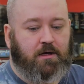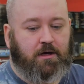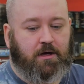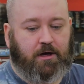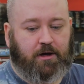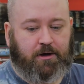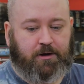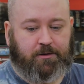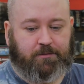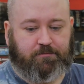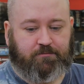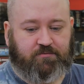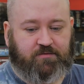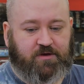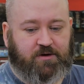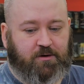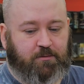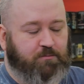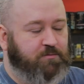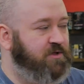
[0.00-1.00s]

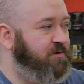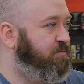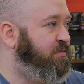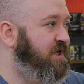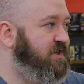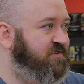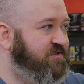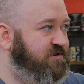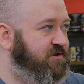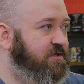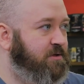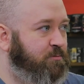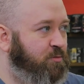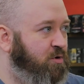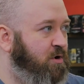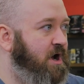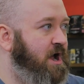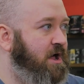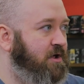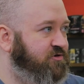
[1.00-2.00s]
That plays into the
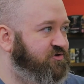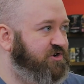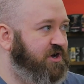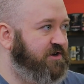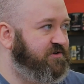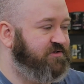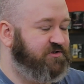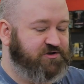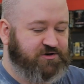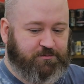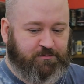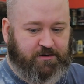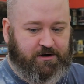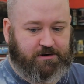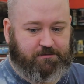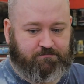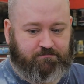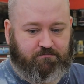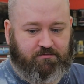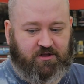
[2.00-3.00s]
morale checks that you
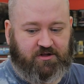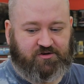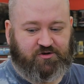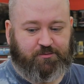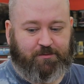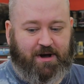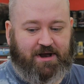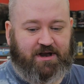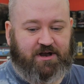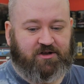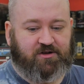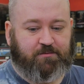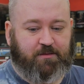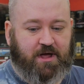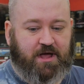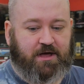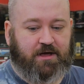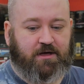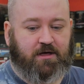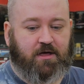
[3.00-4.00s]
may need to
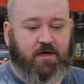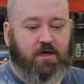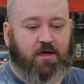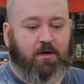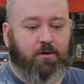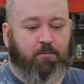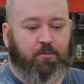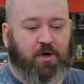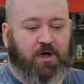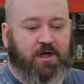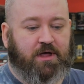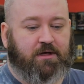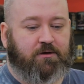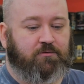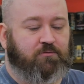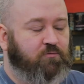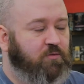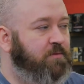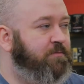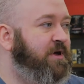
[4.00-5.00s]
make. But
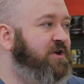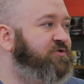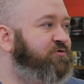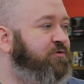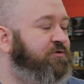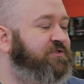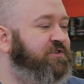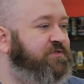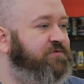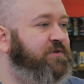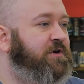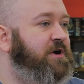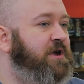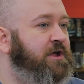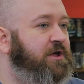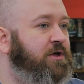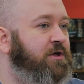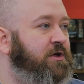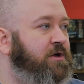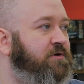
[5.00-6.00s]
one-page rules is very
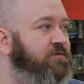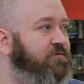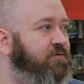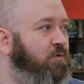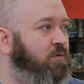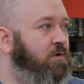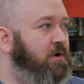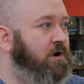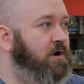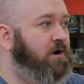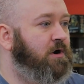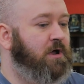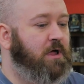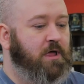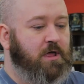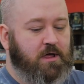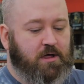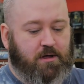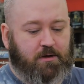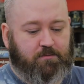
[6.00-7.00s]
good for
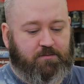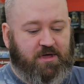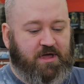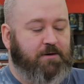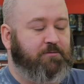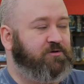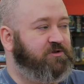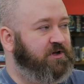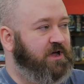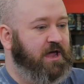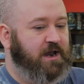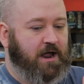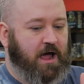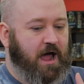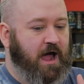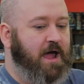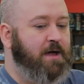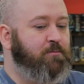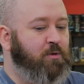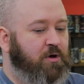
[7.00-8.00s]
being able to kind of
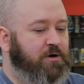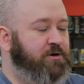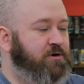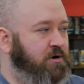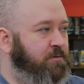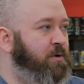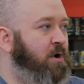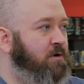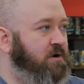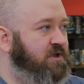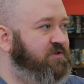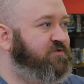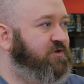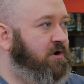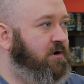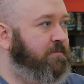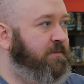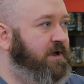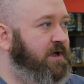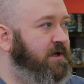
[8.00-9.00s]
eyeball your opponent's
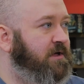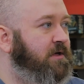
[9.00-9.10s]
army.